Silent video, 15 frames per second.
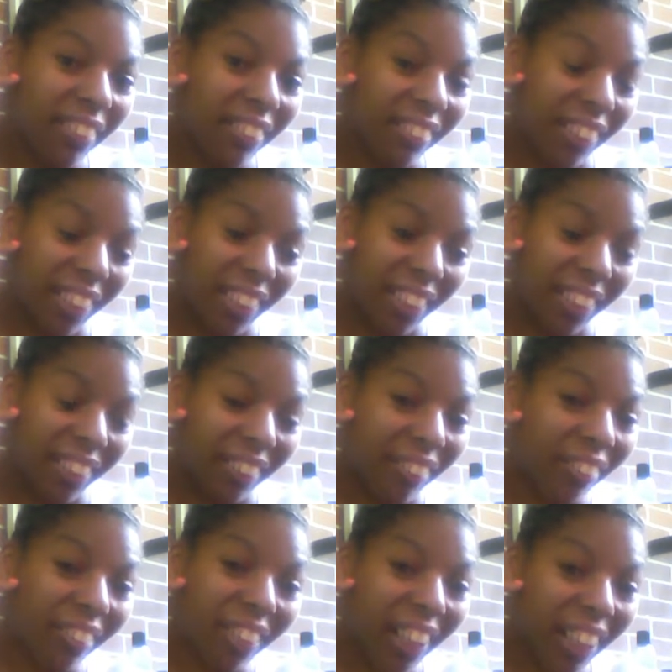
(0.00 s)
Now,
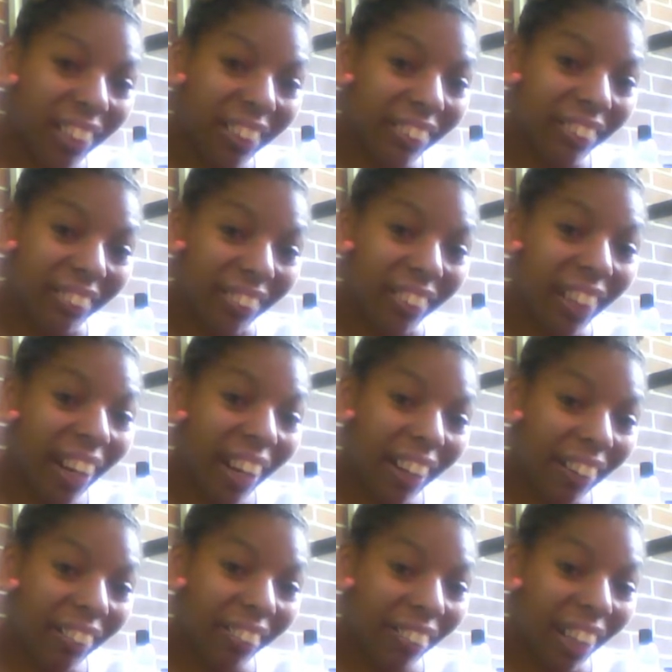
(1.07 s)
your
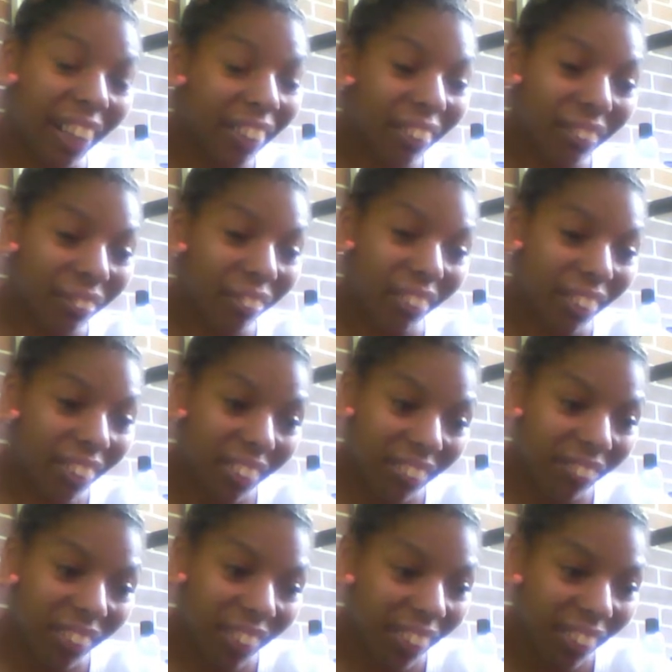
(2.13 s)
hair is not going to still
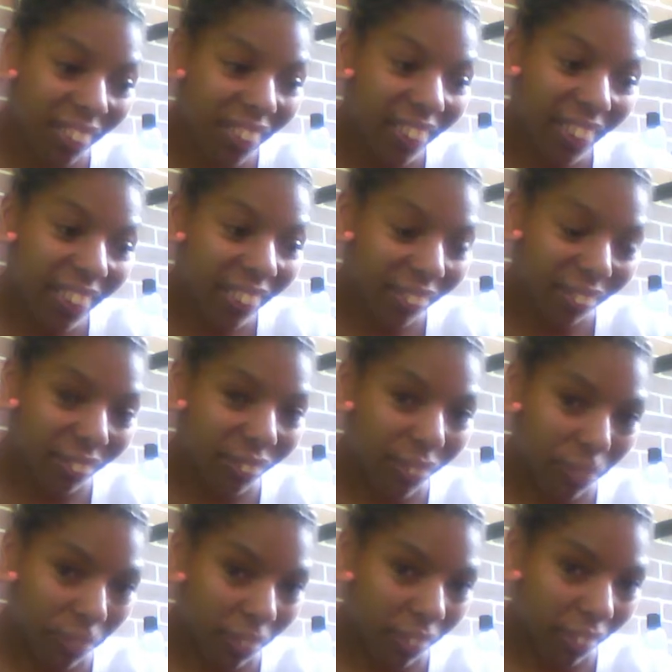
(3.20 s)
be your
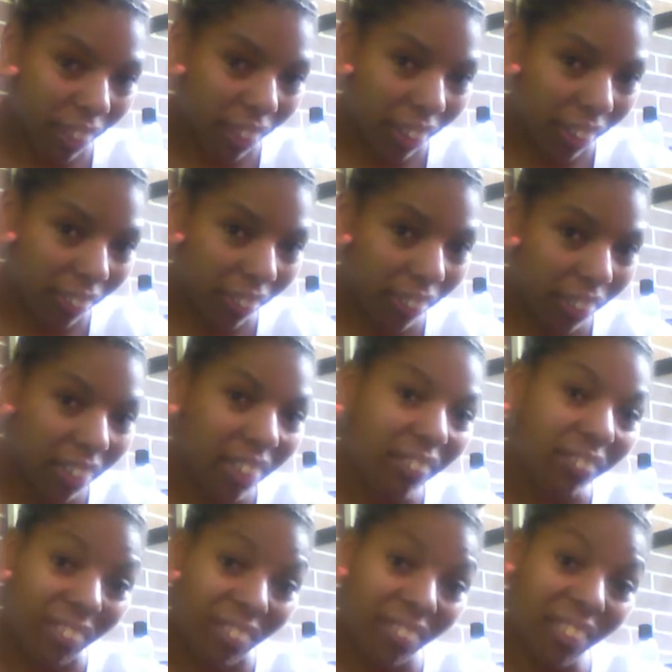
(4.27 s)
normal size,
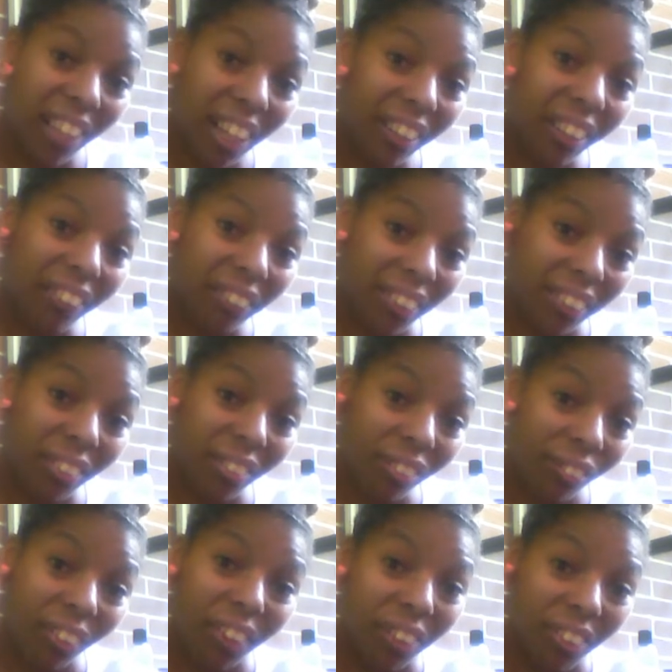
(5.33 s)
but it's not going to be this
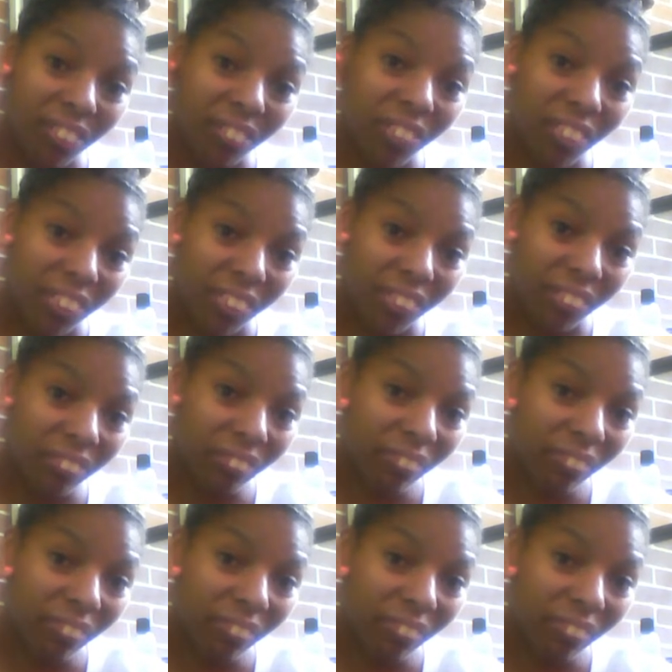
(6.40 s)
far up either.